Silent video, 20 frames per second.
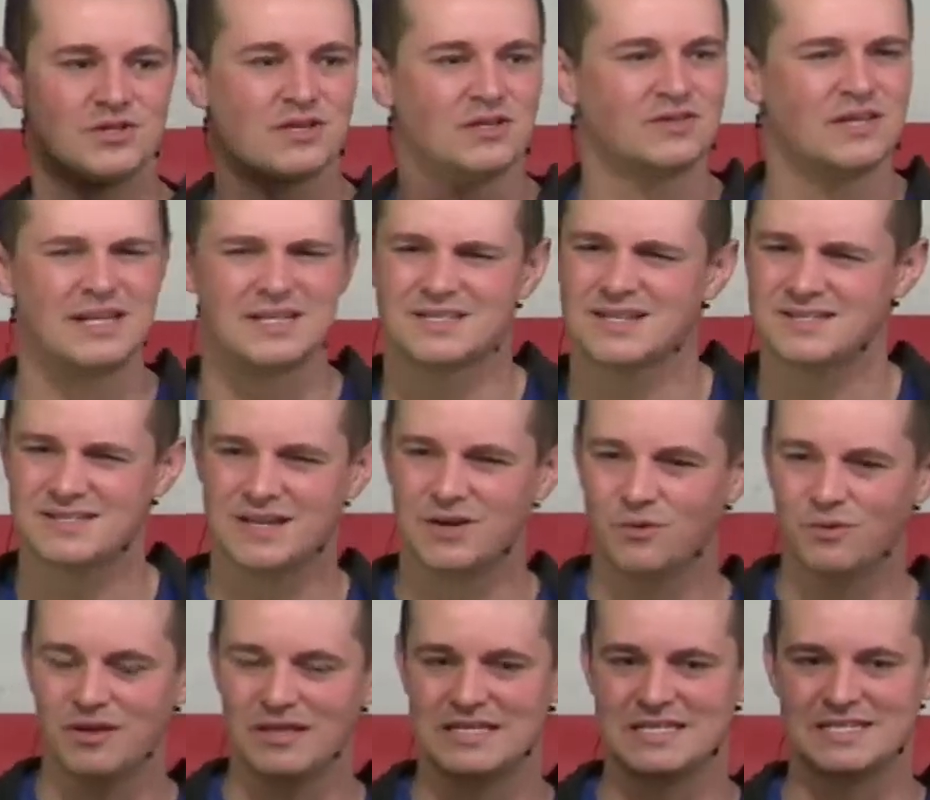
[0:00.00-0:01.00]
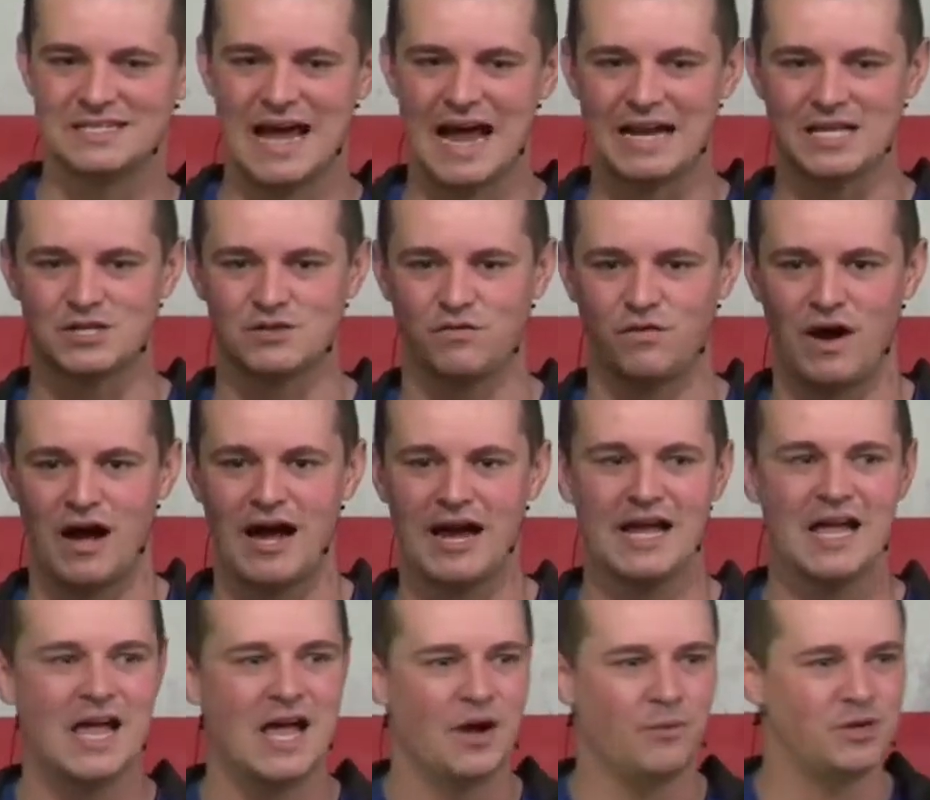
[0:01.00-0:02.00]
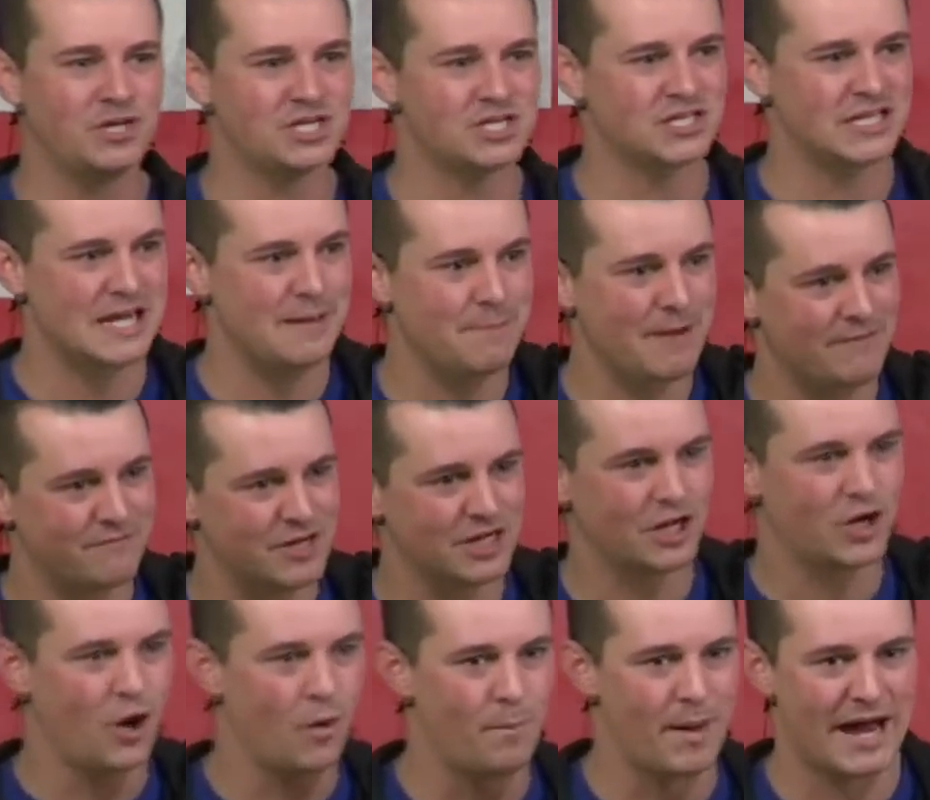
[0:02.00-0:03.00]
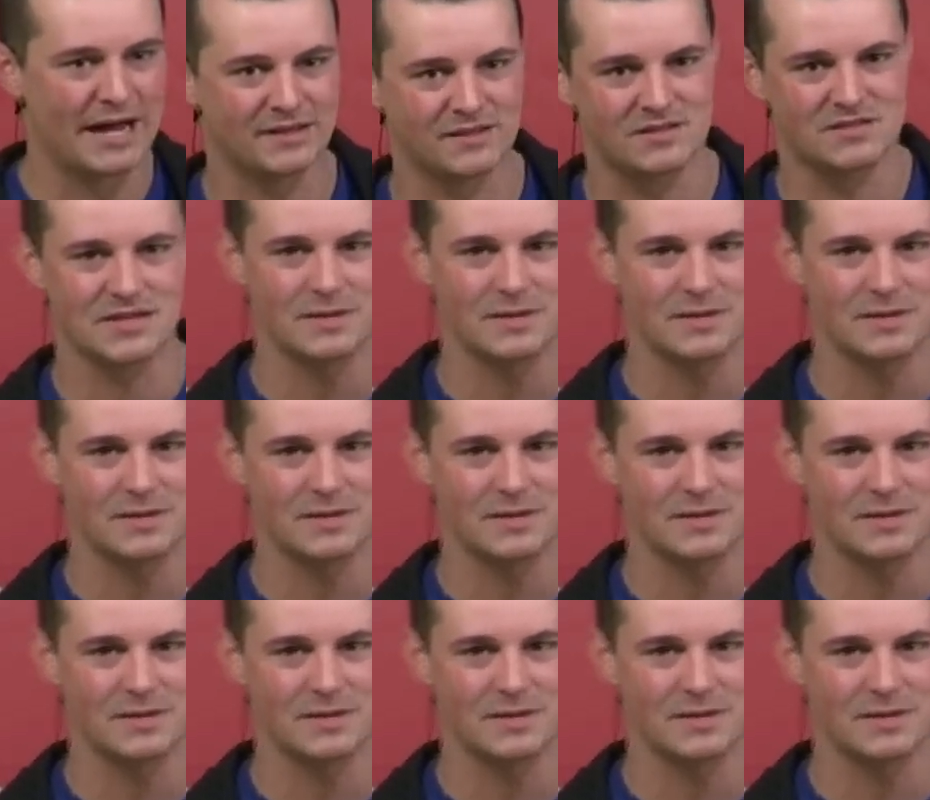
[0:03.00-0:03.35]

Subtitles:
those good things because they don't really satisfy. We just keep having to go back